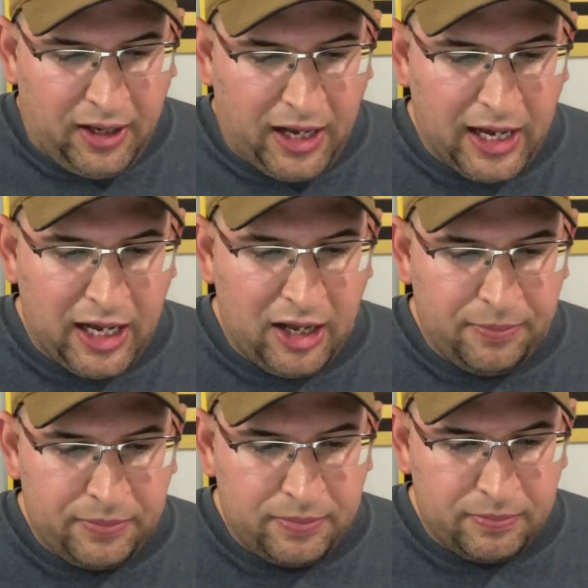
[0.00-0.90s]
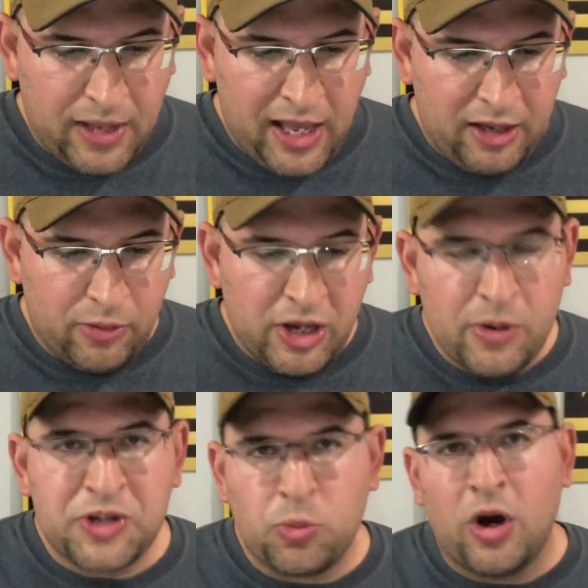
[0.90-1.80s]
Yeah, well, he
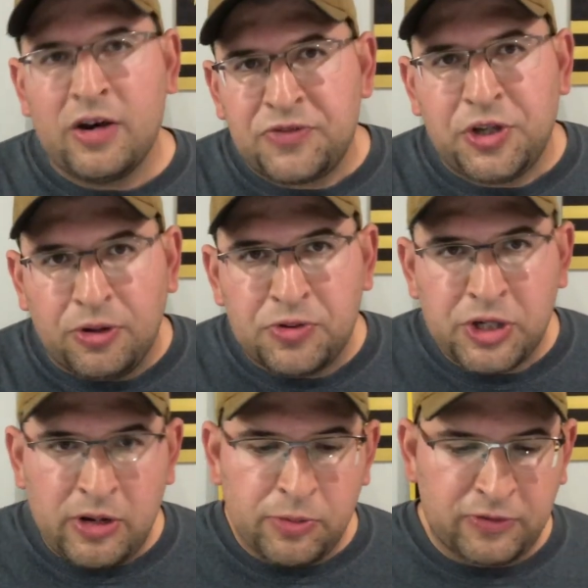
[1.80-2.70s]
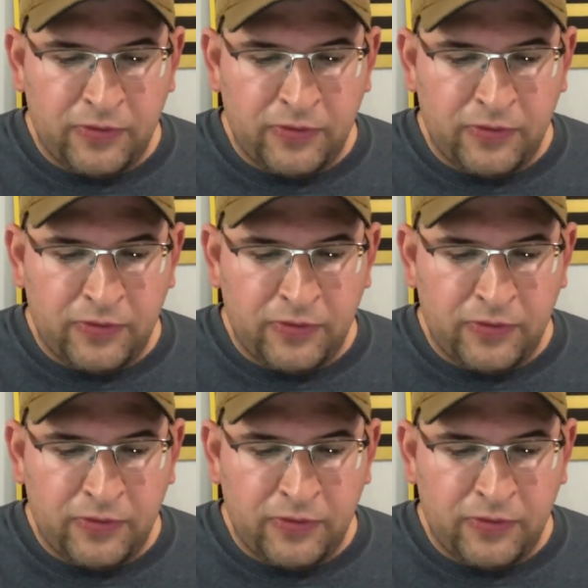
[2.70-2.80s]
was 1 of 2, so he was